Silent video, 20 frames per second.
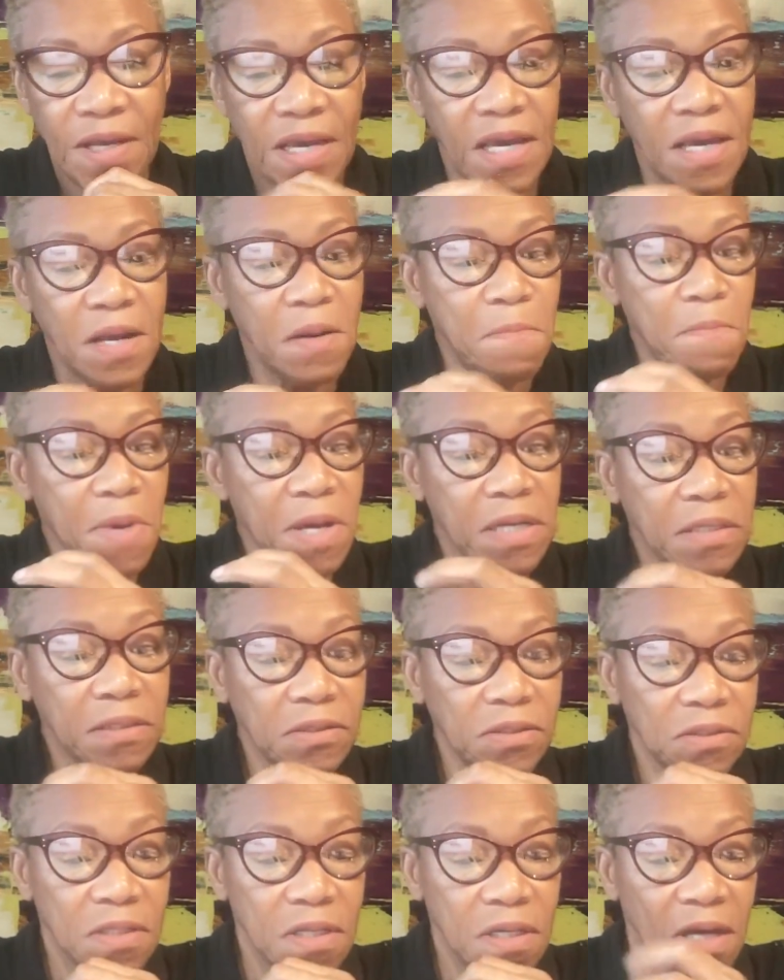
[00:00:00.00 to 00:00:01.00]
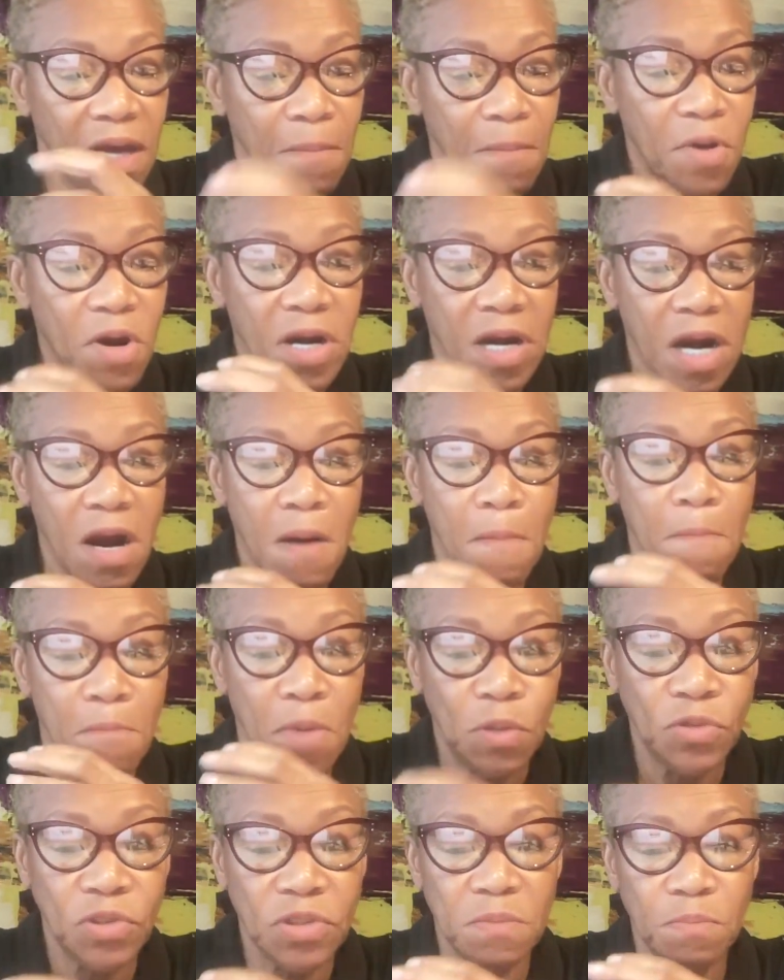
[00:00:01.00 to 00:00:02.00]
And among our
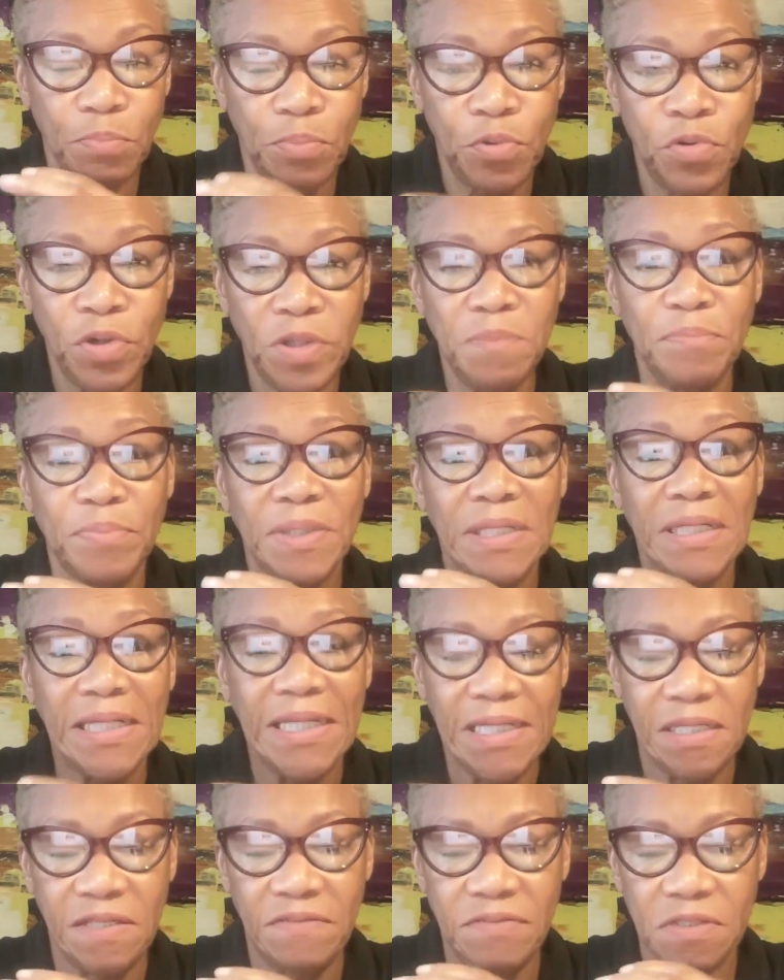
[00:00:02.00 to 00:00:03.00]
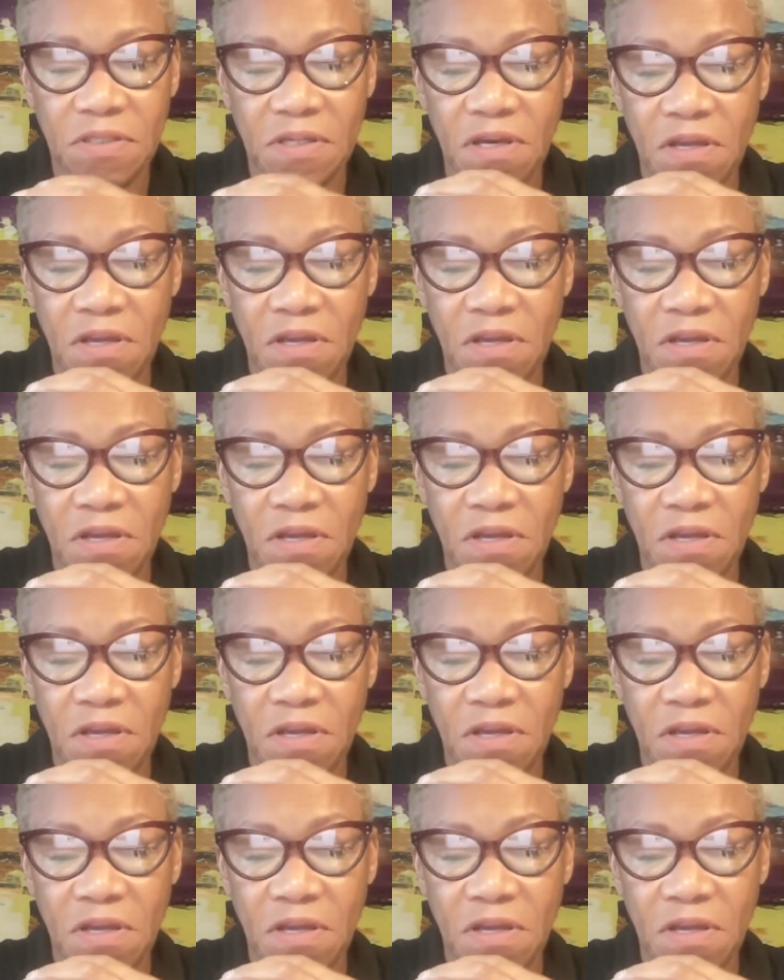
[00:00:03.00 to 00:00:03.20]
most important beliefs